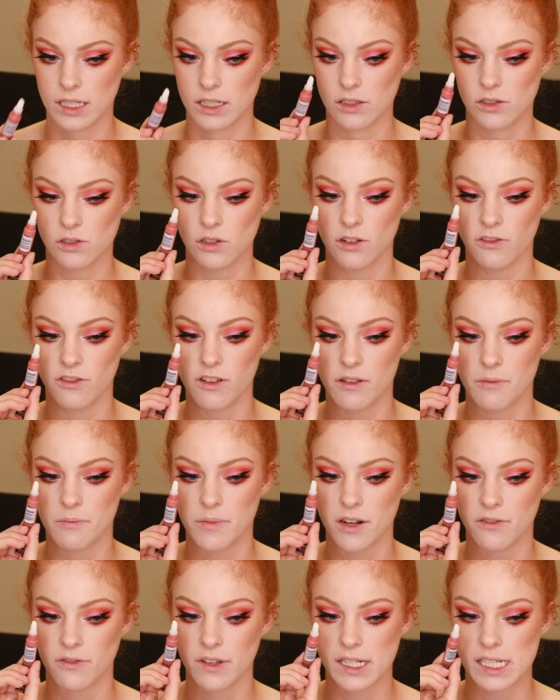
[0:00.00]
sort of a
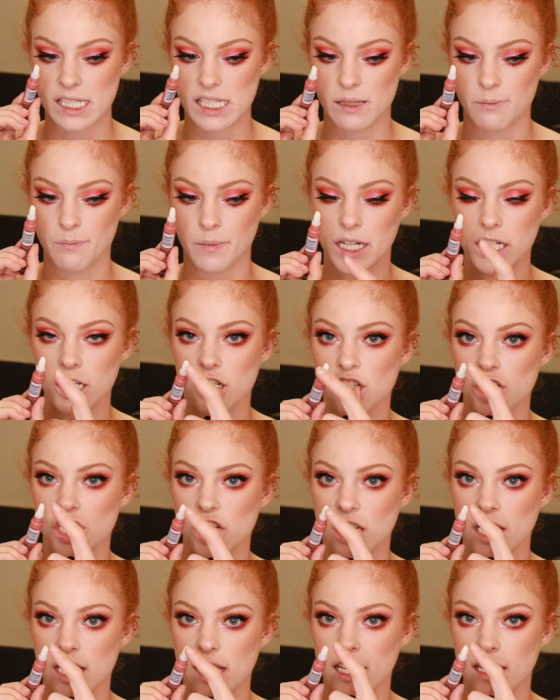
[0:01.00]
bit of a
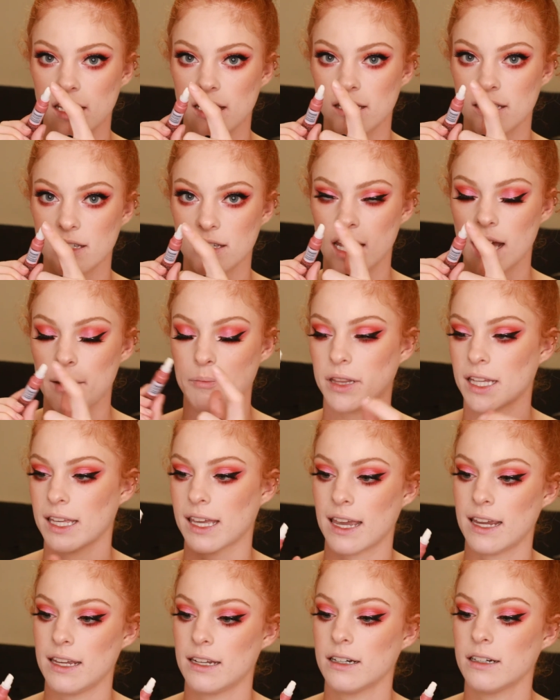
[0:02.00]
spongy
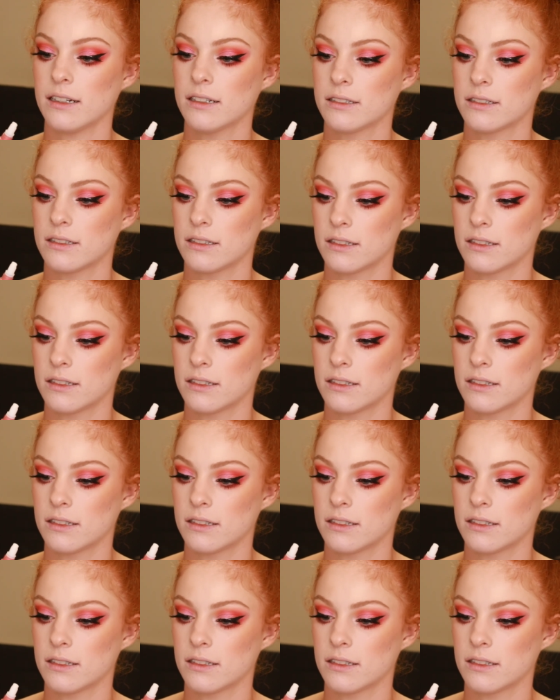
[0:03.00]
applicator,